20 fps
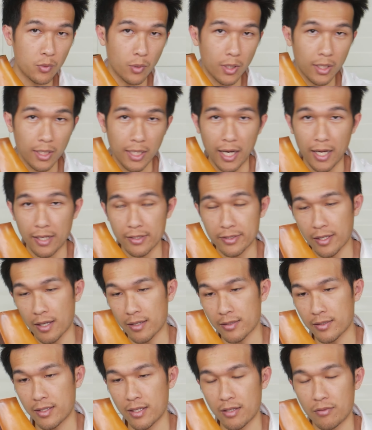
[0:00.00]
what
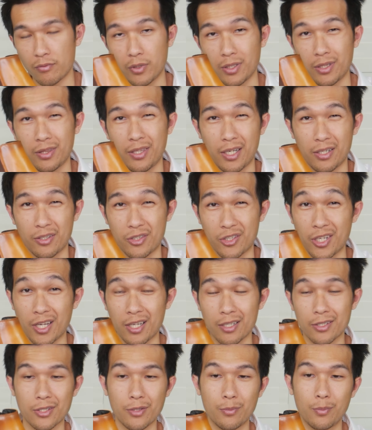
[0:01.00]
ASOS did with their
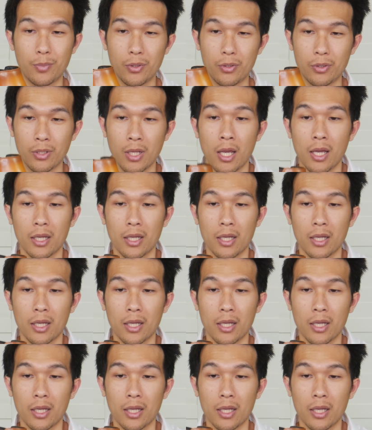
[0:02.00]
Chelsea boot.